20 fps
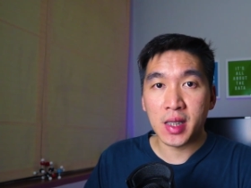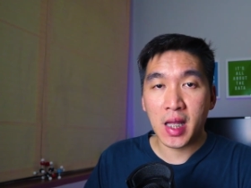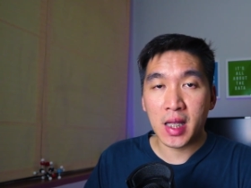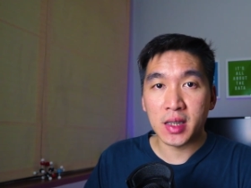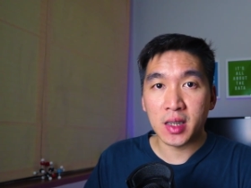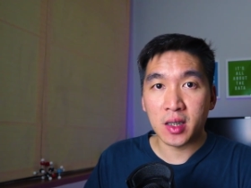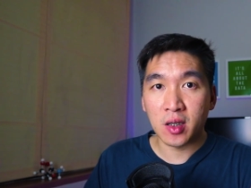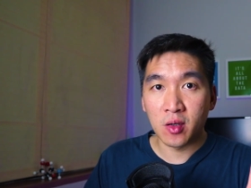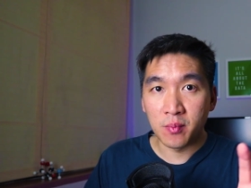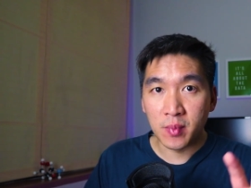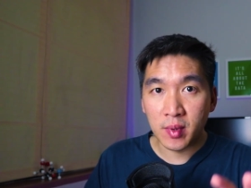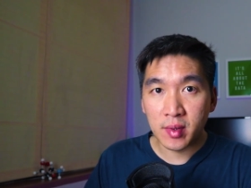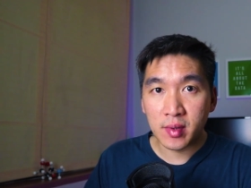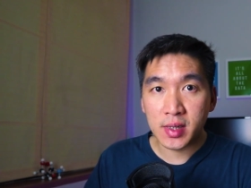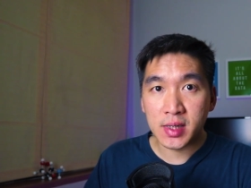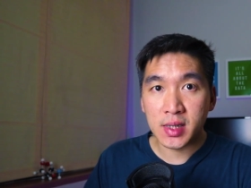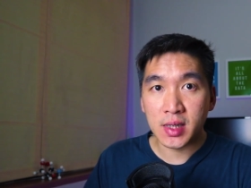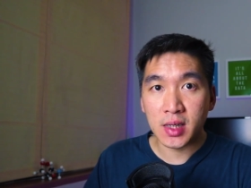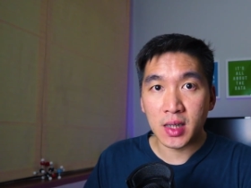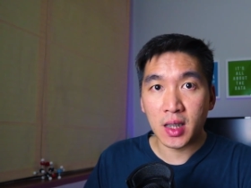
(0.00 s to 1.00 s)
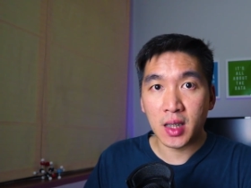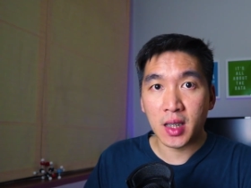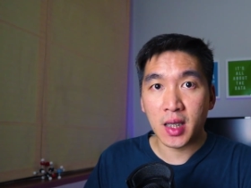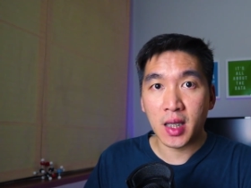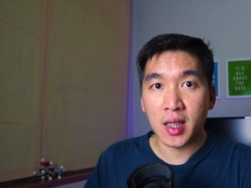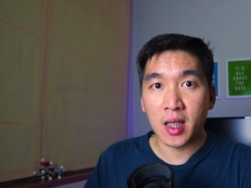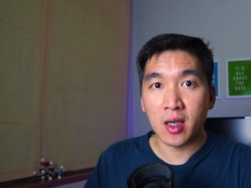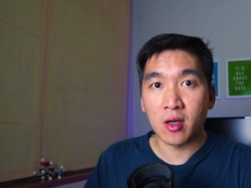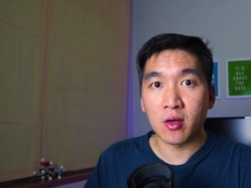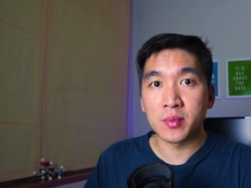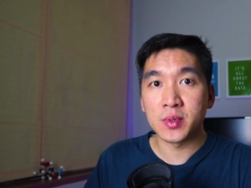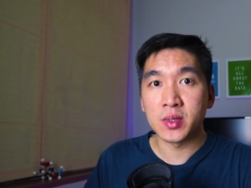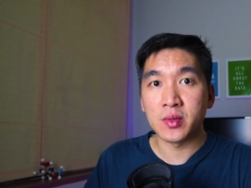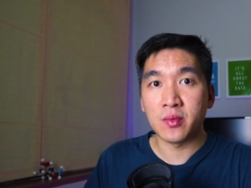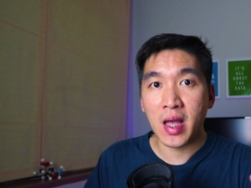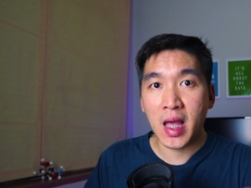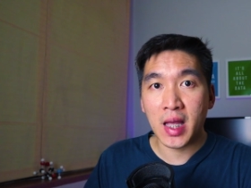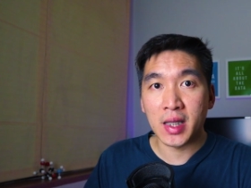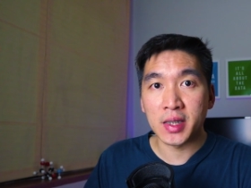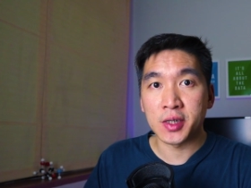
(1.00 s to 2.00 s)
so that the community can help
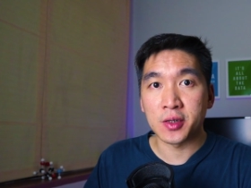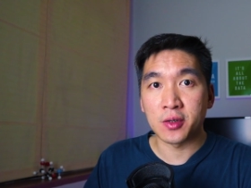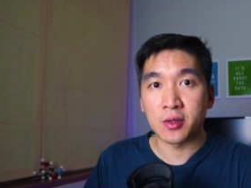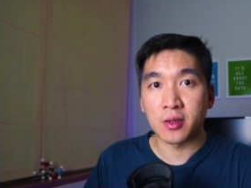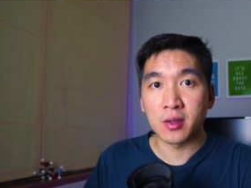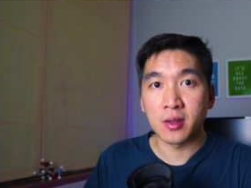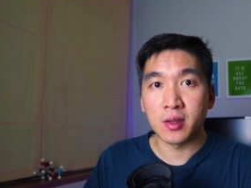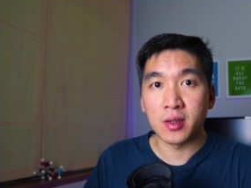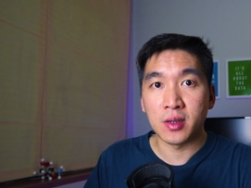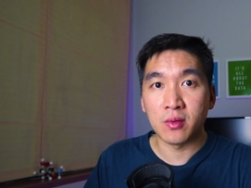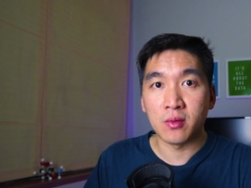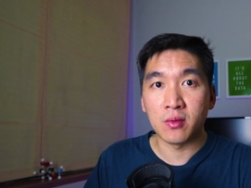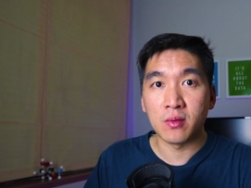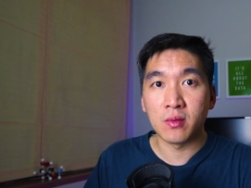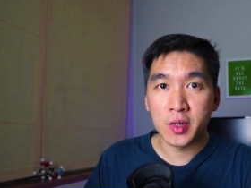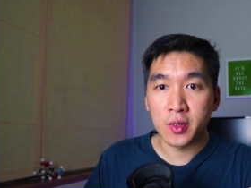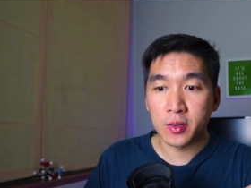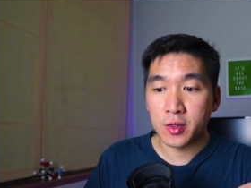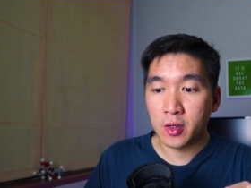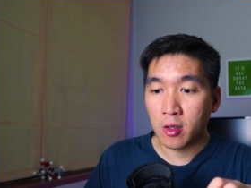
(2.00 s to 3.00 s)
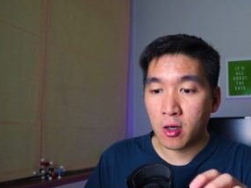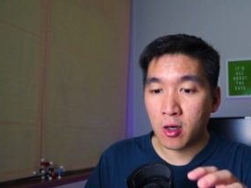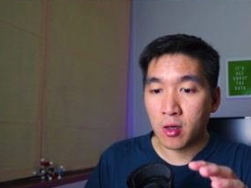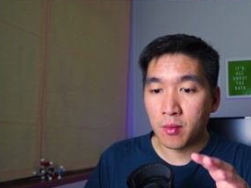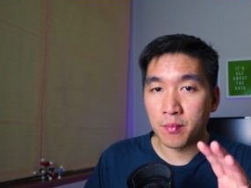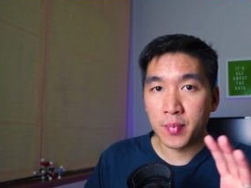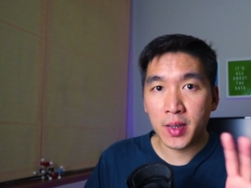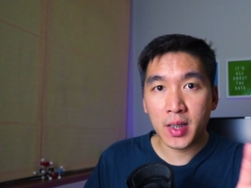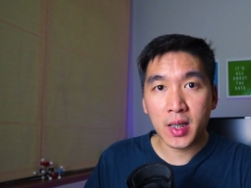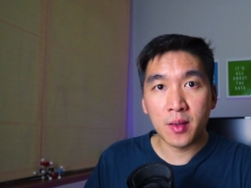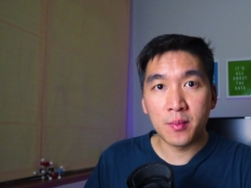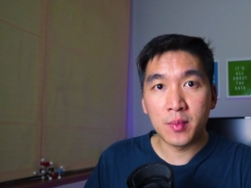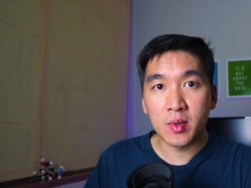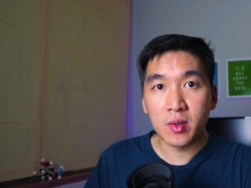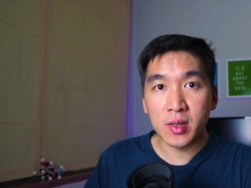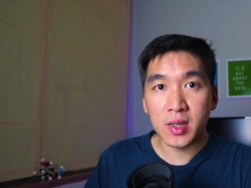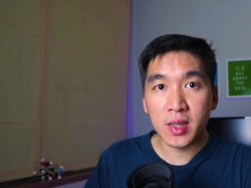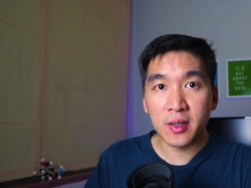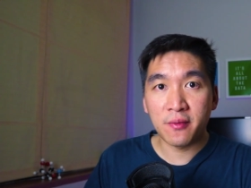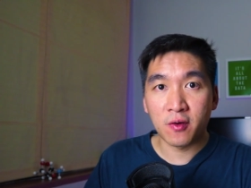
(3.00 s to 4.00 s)
to answer you. So there are big
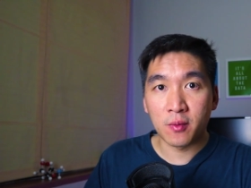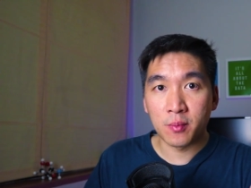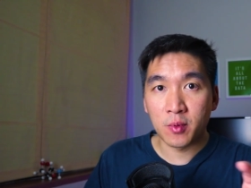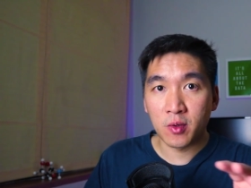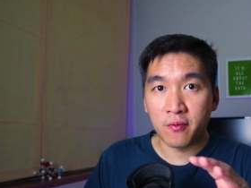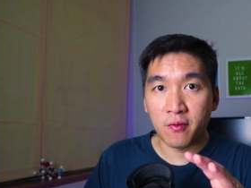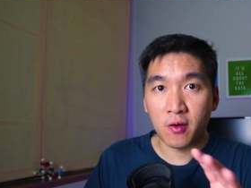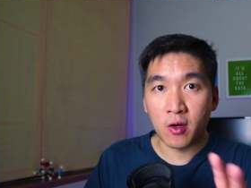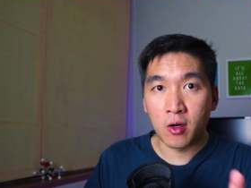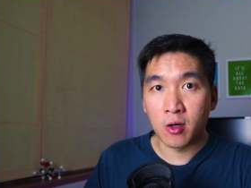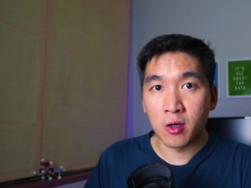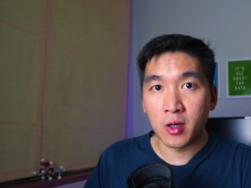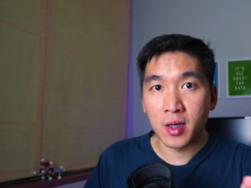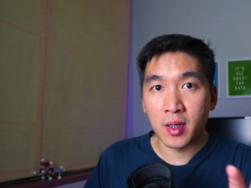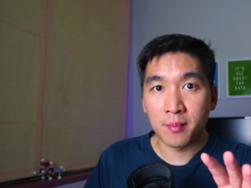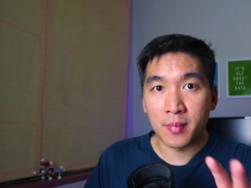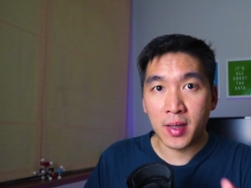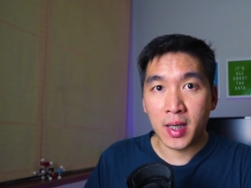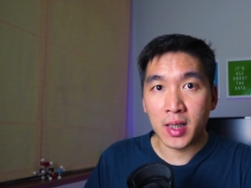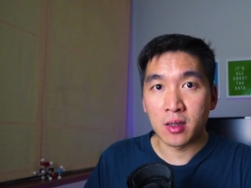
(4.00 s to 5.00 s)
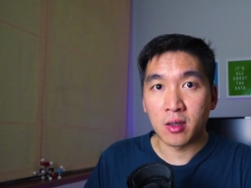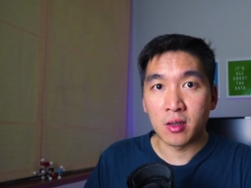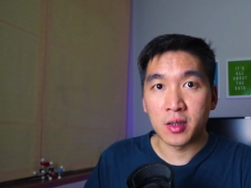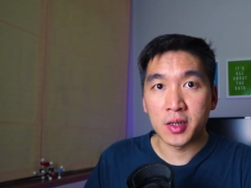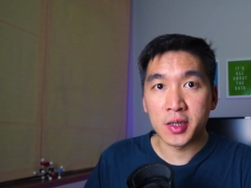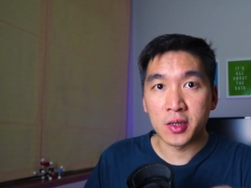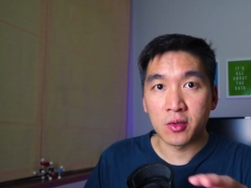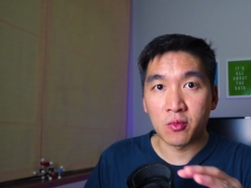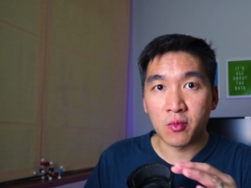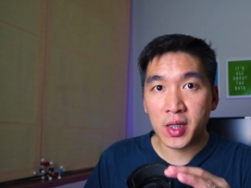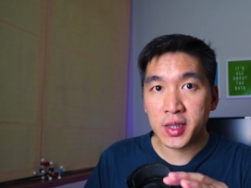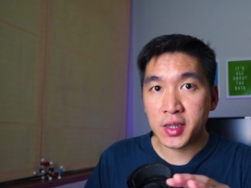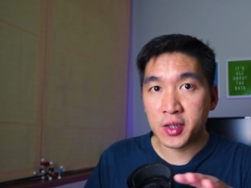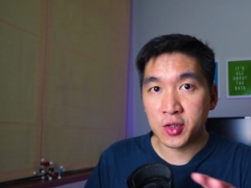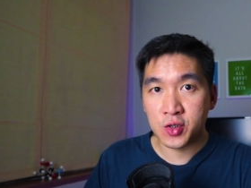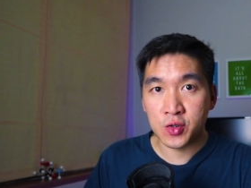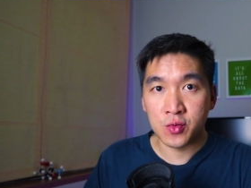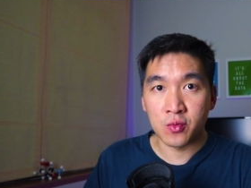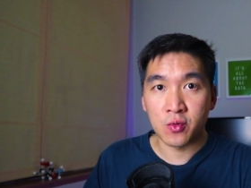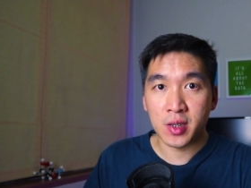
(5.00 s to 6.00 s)
community for both R and Python. So rest
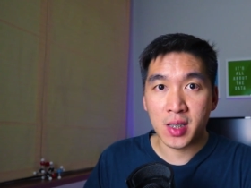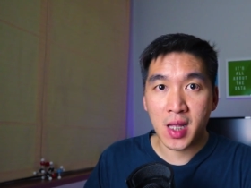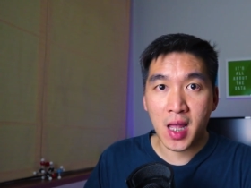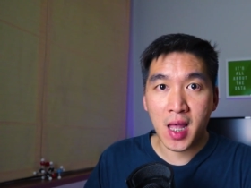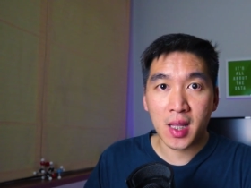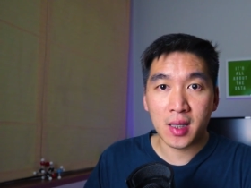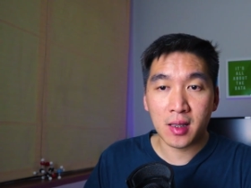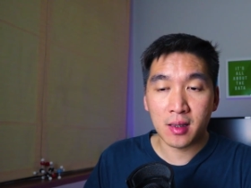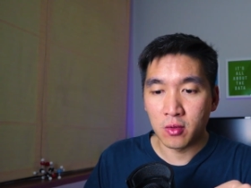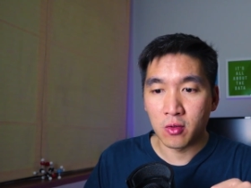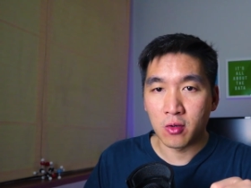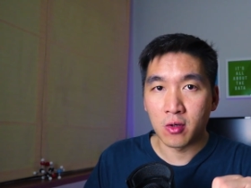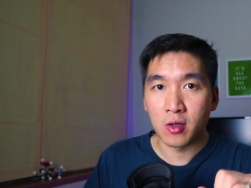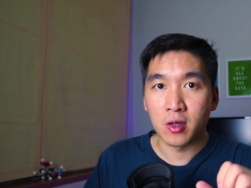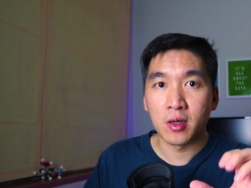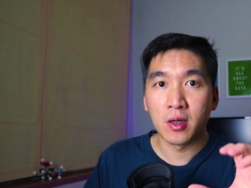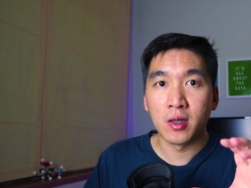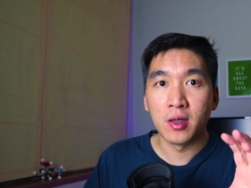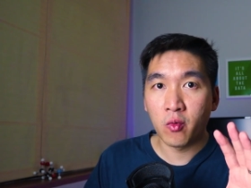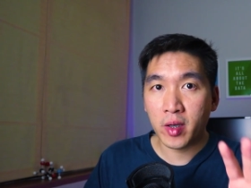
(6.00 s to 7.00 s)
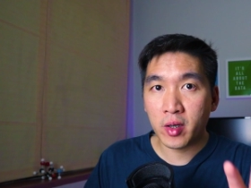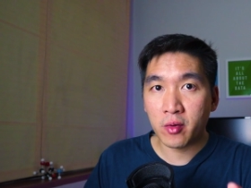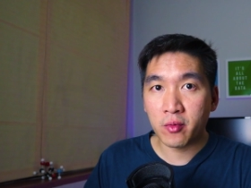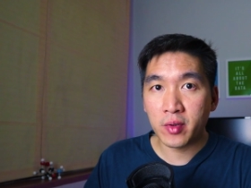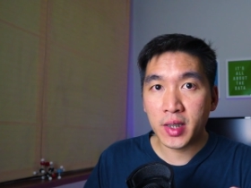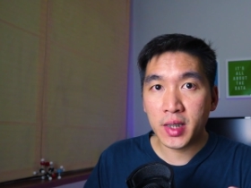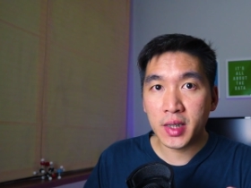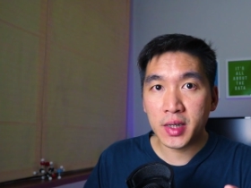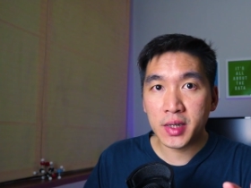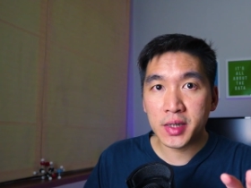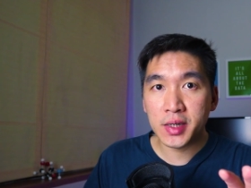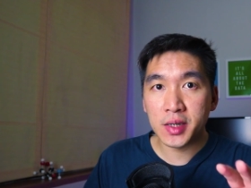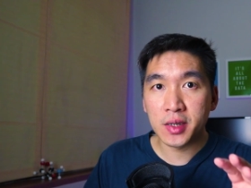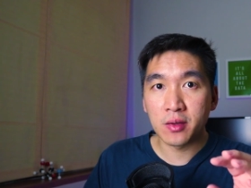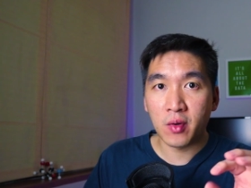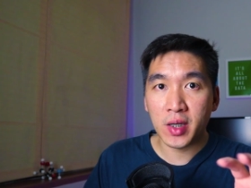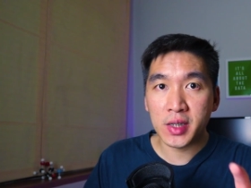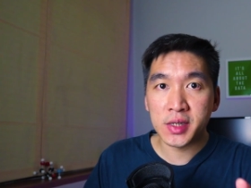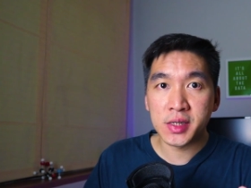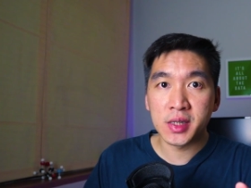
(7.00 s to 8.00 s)
assured that your queries,
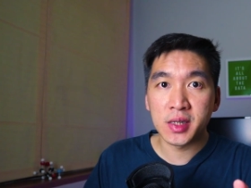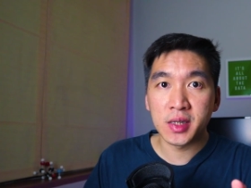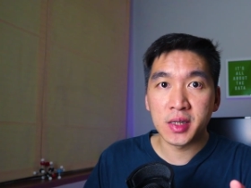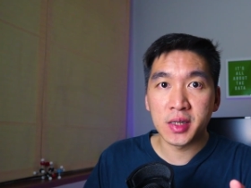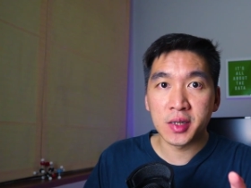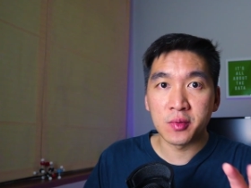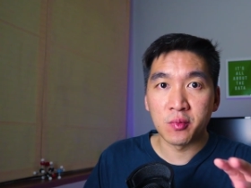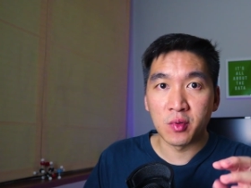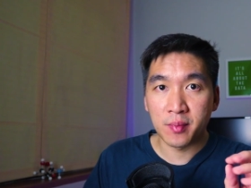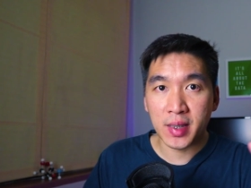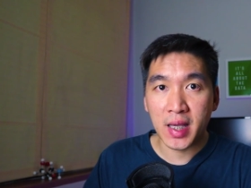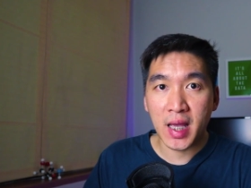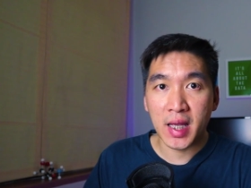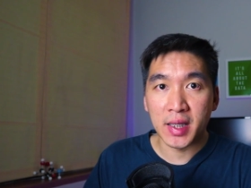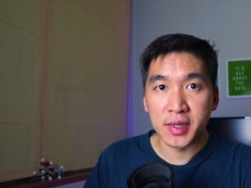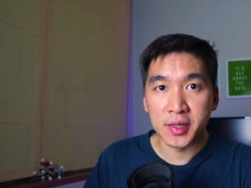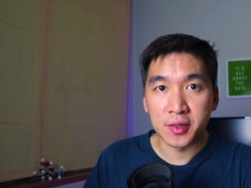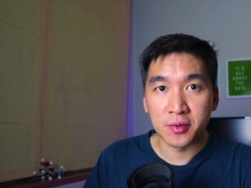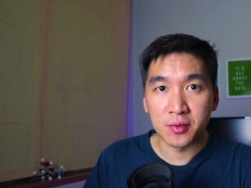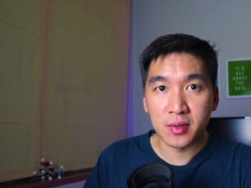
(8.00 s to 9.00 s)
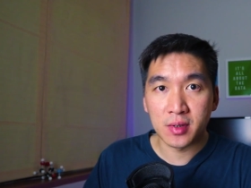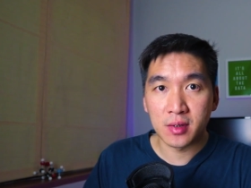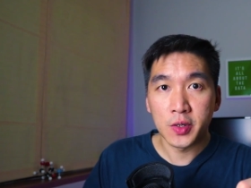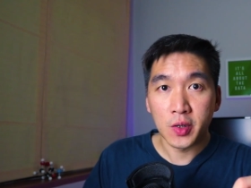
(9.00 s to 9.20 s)
questions would be answered.